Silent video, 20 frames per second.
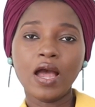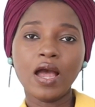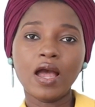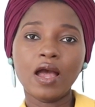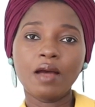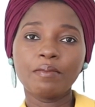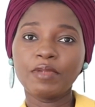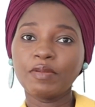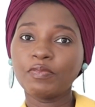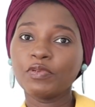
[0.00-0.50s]

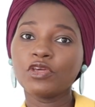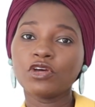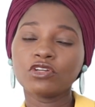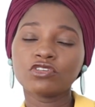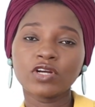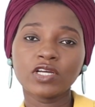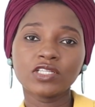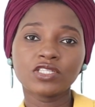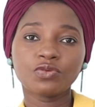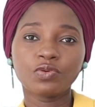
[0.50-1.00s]
Maybe
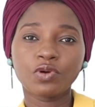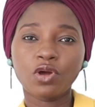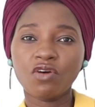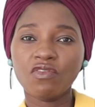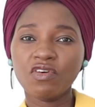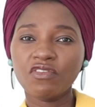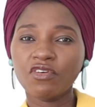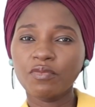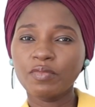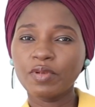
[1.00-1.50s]
you're trying to
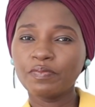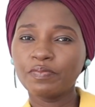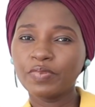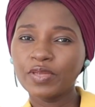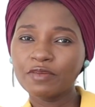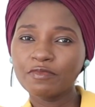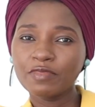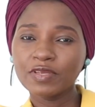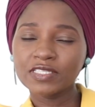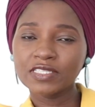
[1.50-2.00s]
recover from a
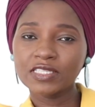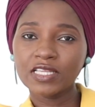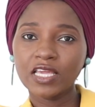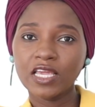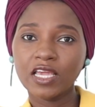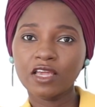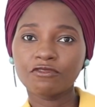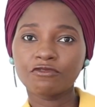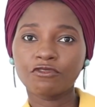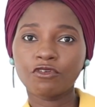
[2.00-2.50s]
big
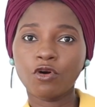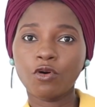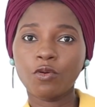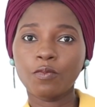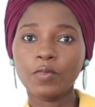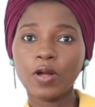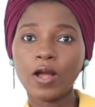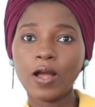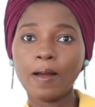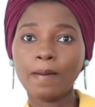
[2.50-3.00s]
mistake,
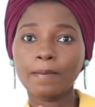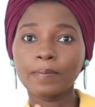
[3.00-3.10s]
from